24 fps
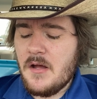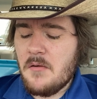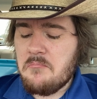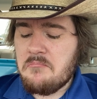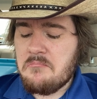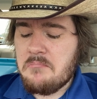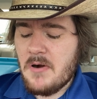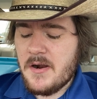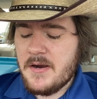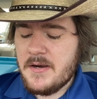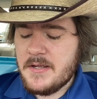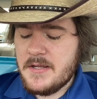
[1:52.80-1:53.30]

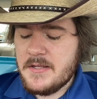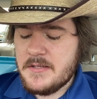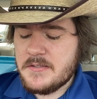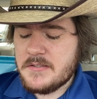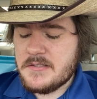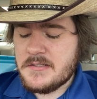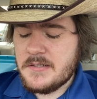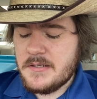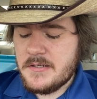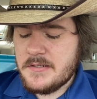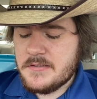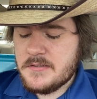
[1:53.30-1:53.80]
But
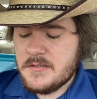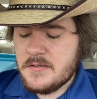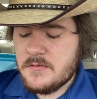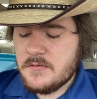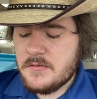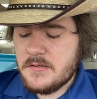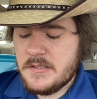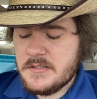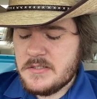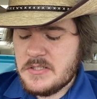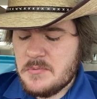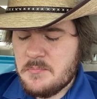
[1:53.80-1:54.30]
it's it's a
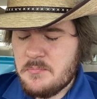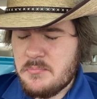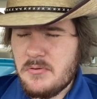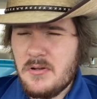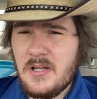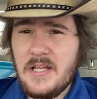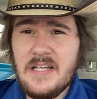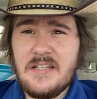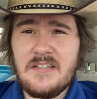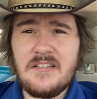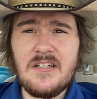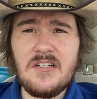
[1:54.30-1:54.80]
it's a
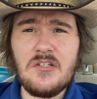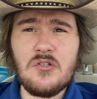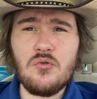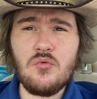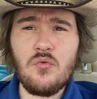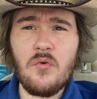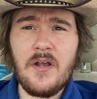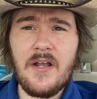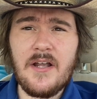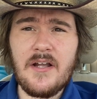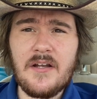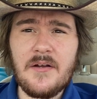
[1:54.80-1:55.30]
pleasing
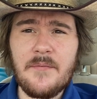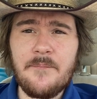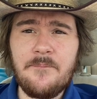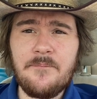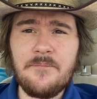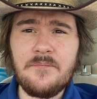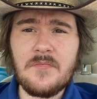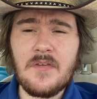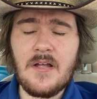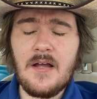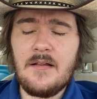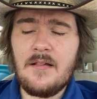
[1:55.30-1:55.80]
drink.
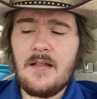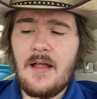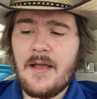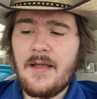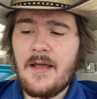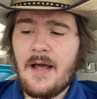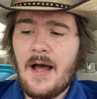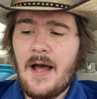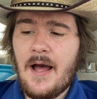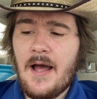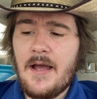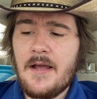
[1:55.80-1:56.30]
Like
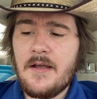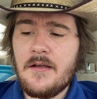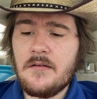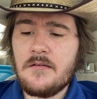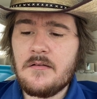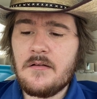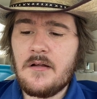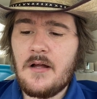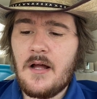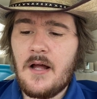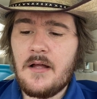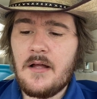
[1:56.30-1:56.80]
I
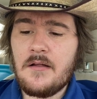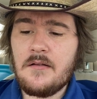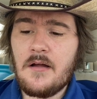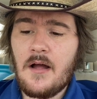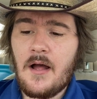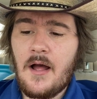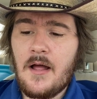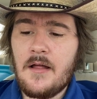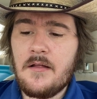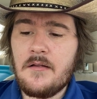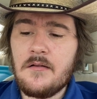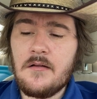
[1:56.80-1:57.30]
I
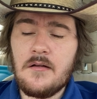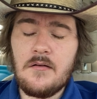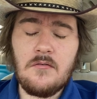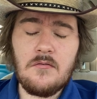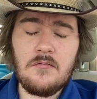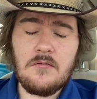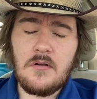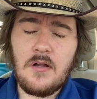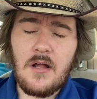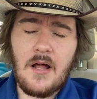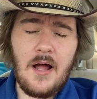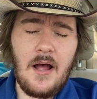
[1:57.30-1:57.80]

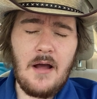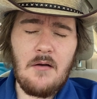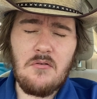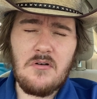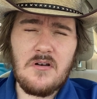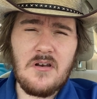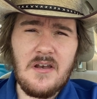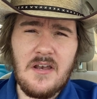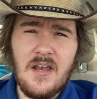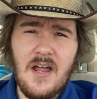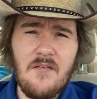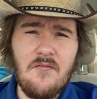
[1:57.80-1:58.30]
I would
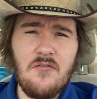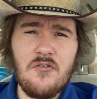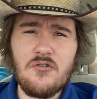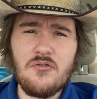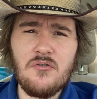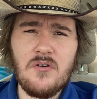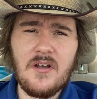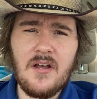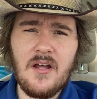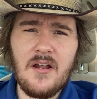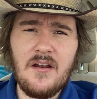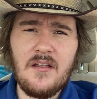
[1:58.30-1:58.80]
never
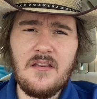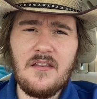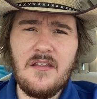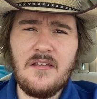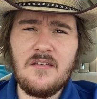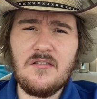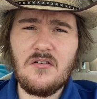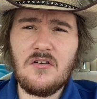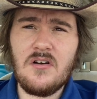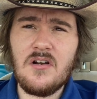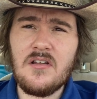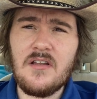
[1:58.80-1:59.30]
drink any of
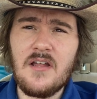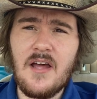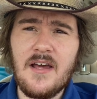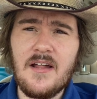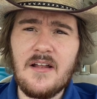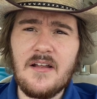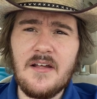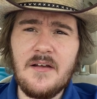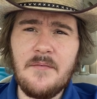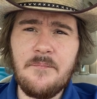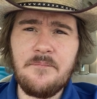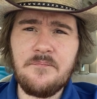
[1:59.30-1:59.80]
these on a
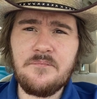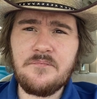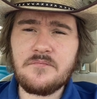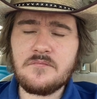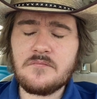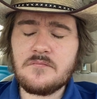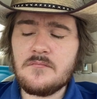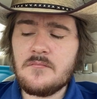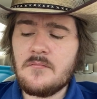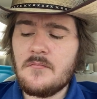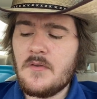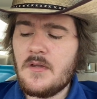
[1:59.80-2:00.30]
daily.
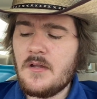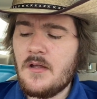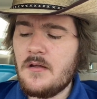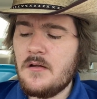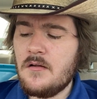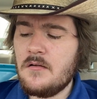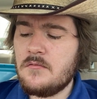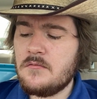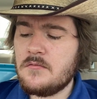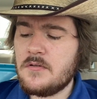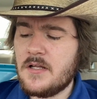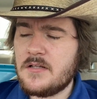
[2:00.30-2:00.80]

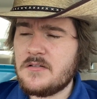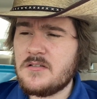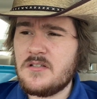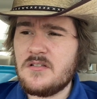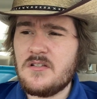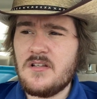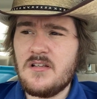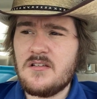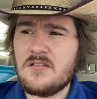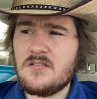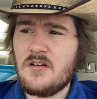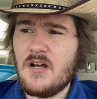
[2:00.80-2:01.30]
That's a
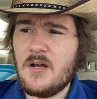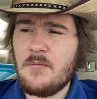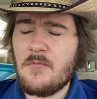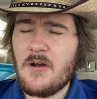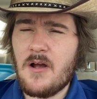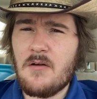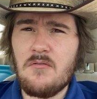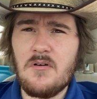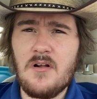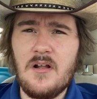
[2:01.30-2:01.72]
disclaimer.